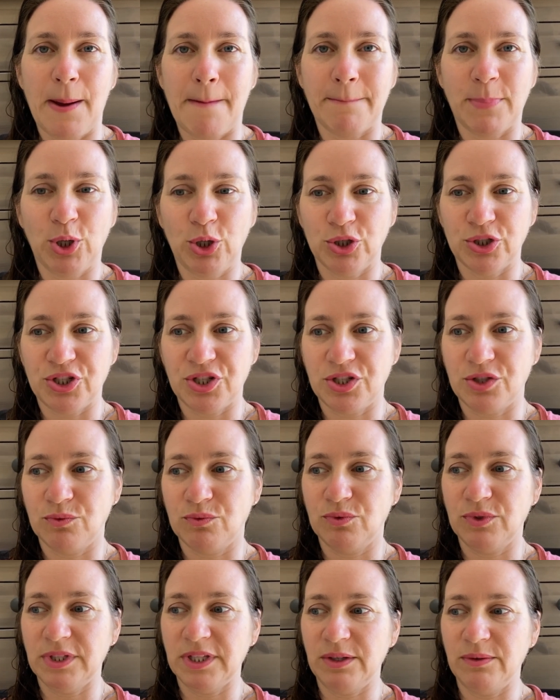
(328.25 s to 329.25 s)
perched
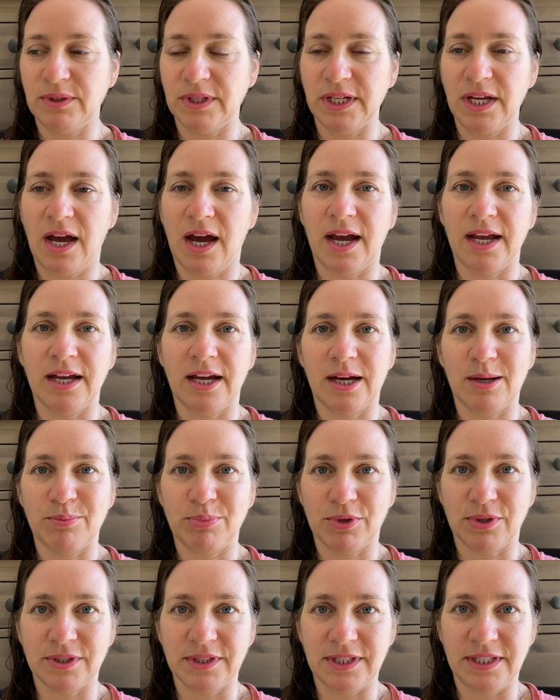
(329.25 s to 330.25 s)
really, really high up
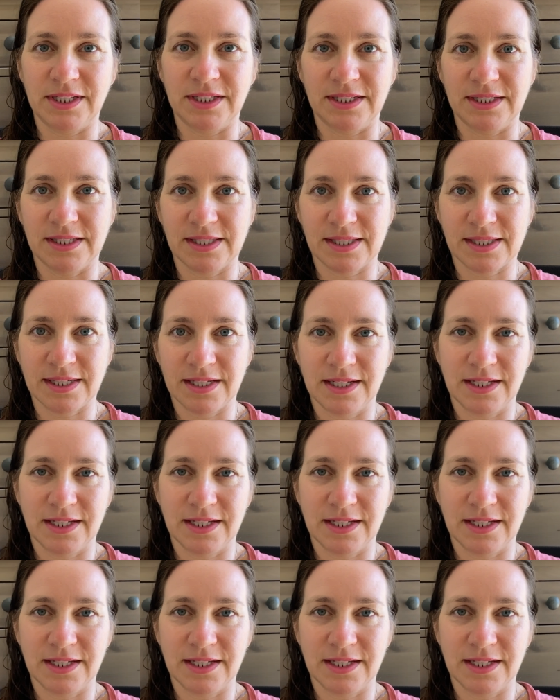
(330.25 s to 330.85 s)
on this